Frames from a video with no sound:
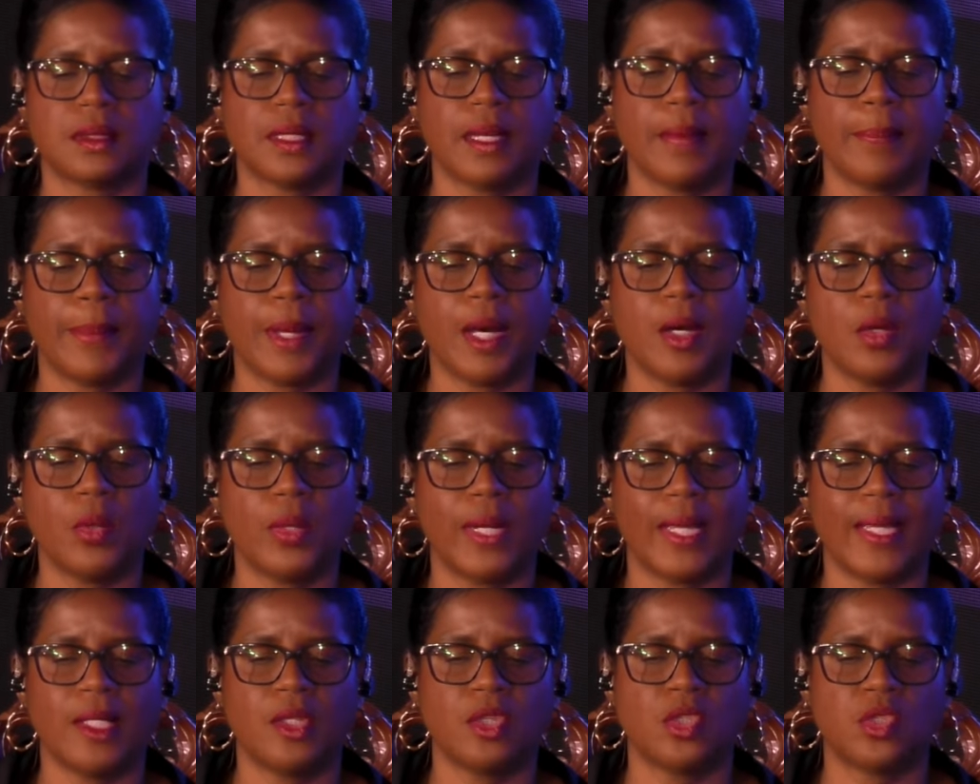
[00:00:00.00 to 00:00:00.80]

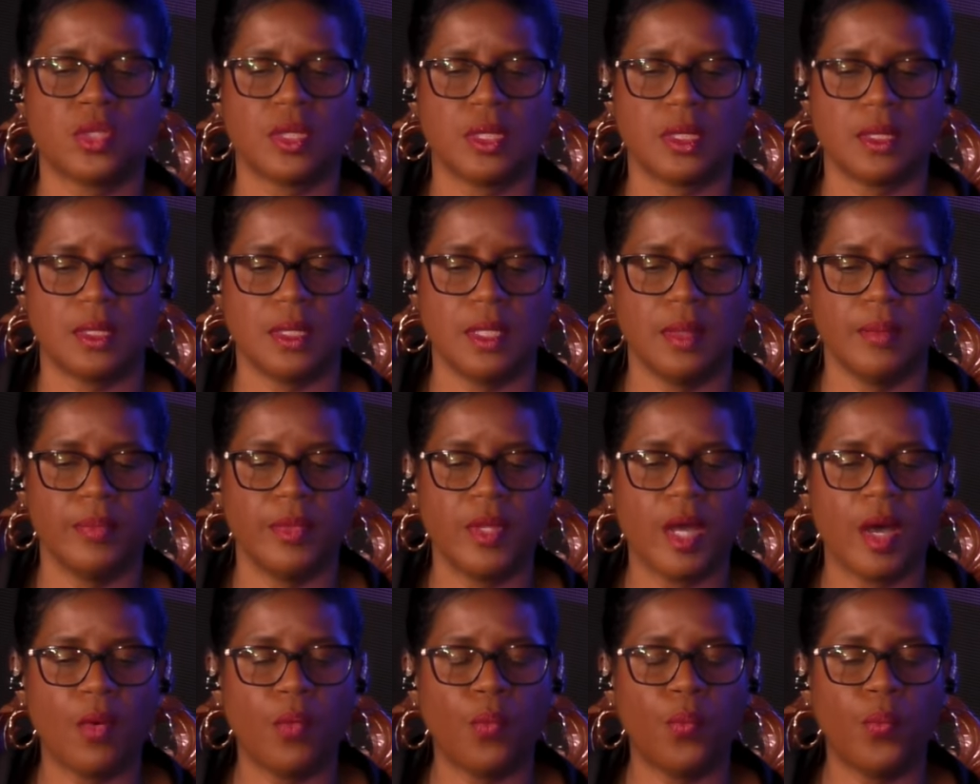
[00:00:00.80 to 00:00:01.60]
out into the deep.
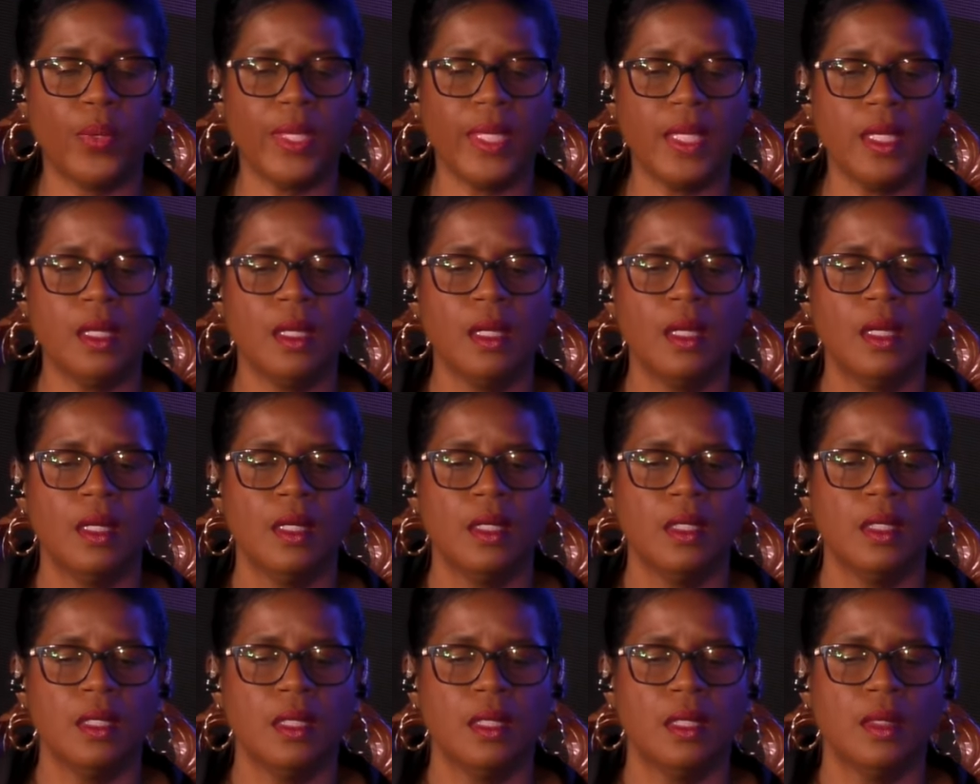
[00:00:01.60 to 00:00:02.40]
Now
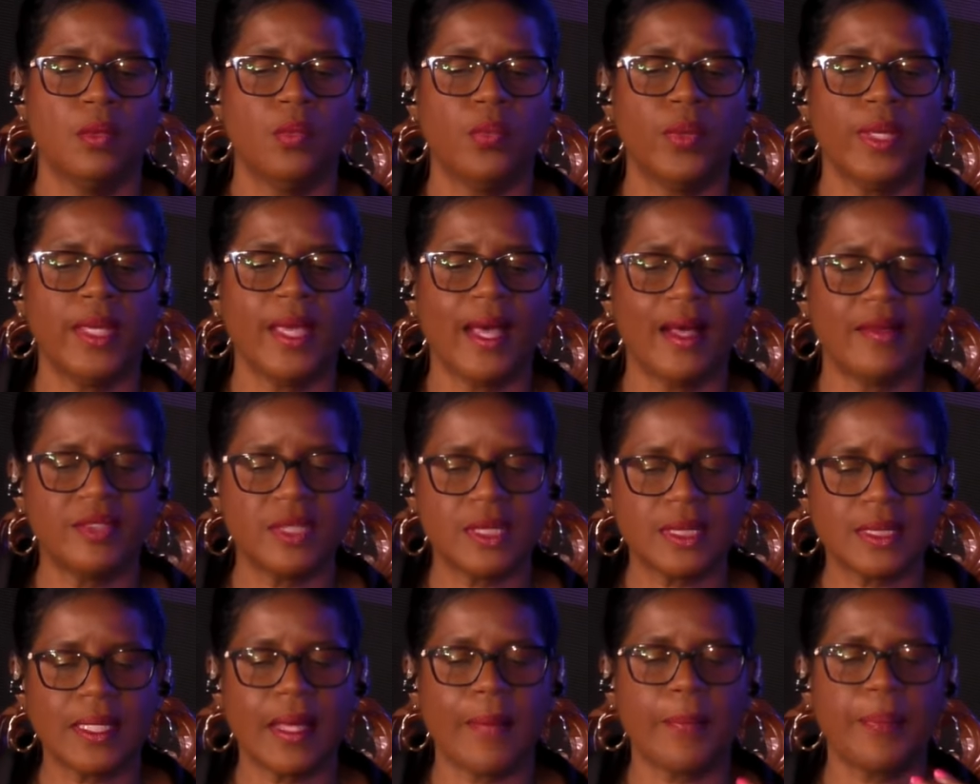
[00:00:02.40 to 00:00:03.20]
we have
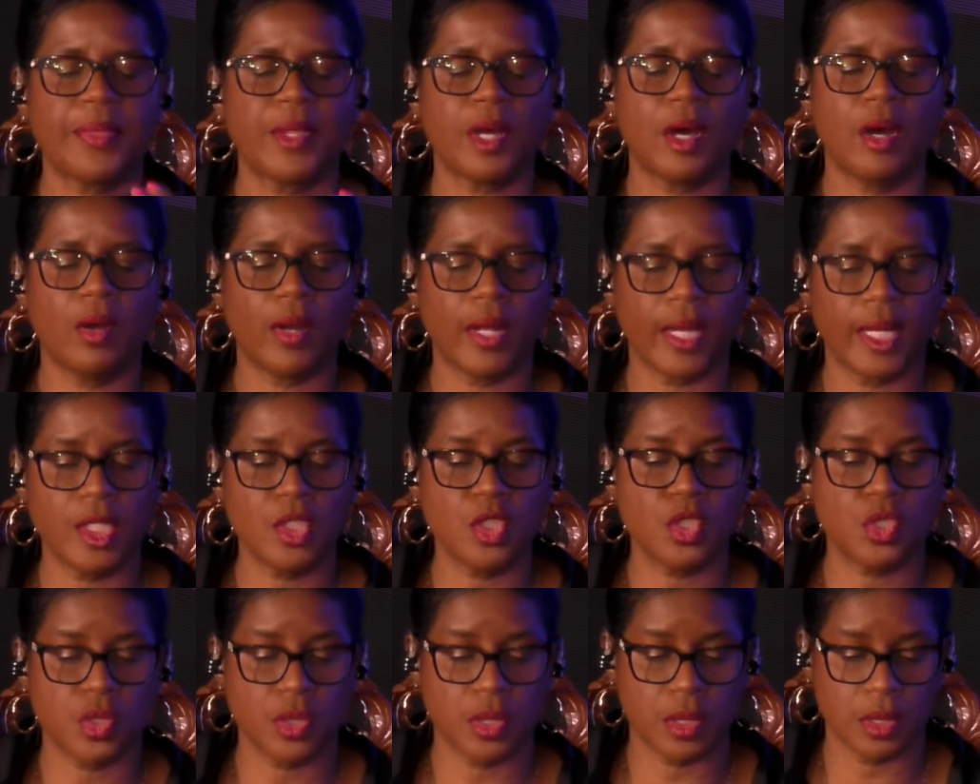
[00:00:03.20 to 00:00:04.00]
stepped out
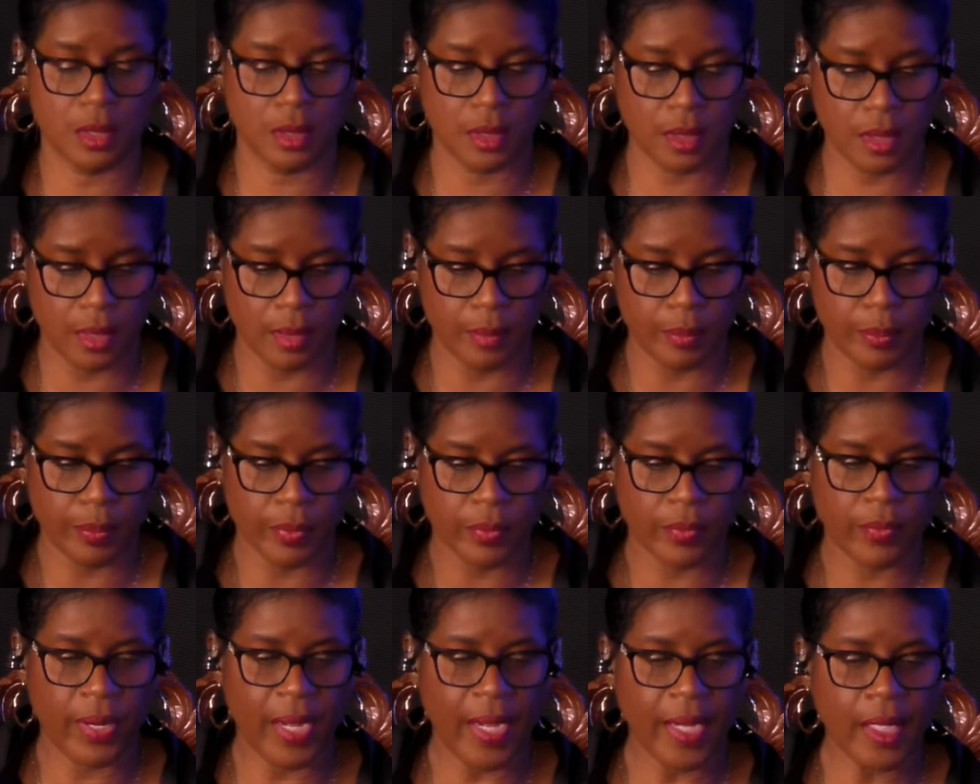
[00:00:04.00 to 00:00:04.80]
into the deep,
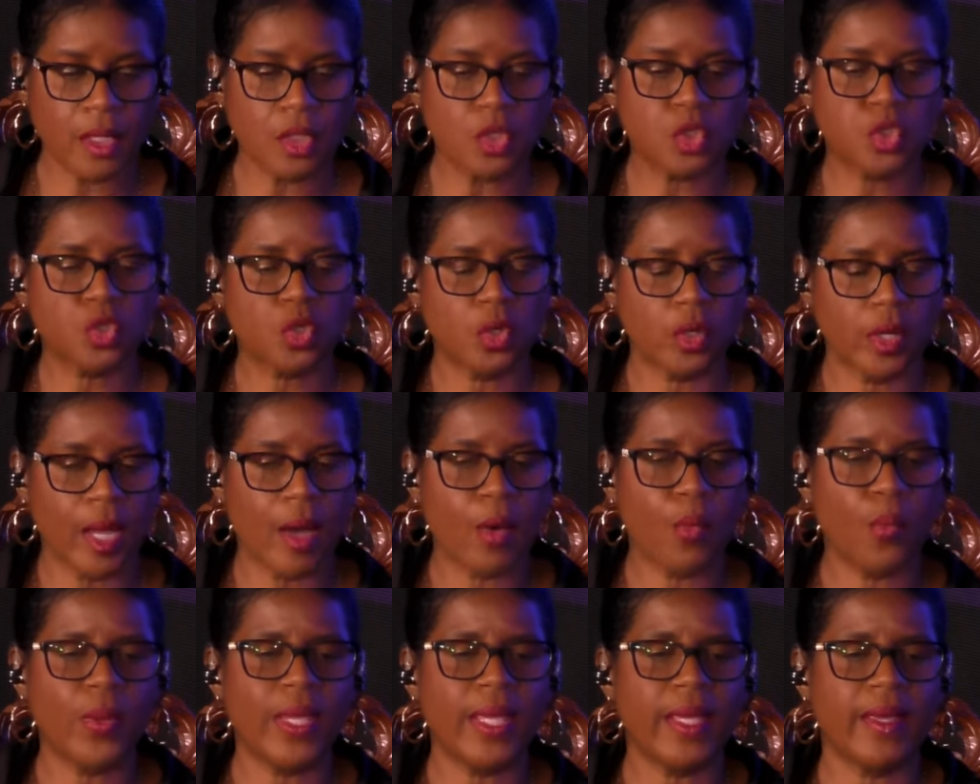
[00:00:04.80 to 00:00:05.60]
right? So
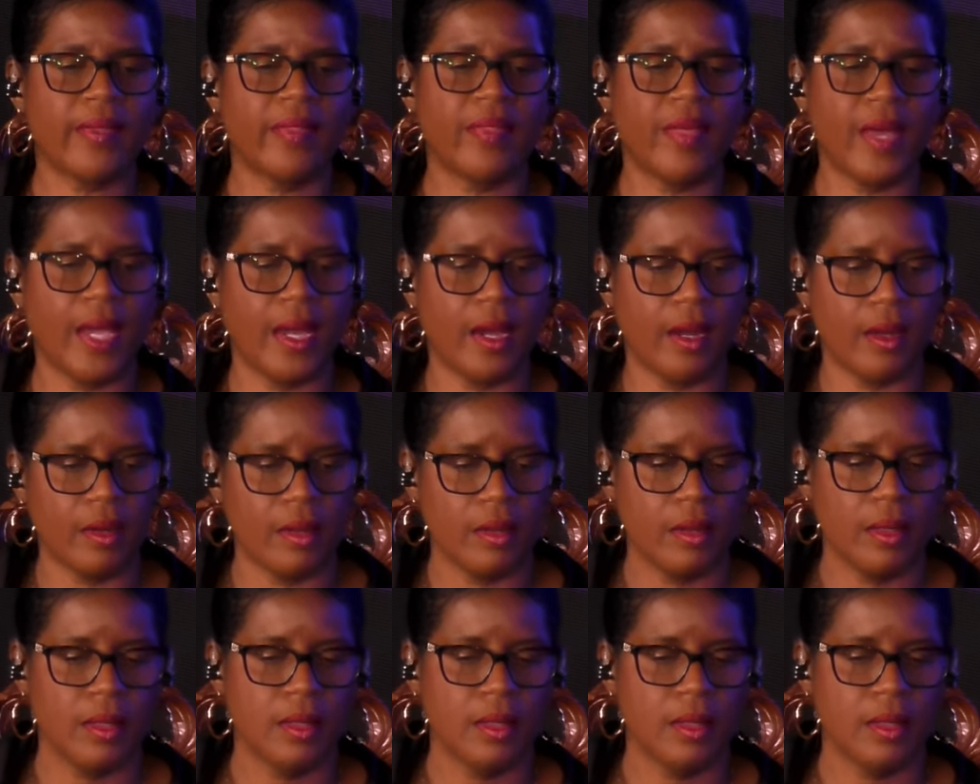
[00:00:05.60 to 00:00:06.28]
now we are there.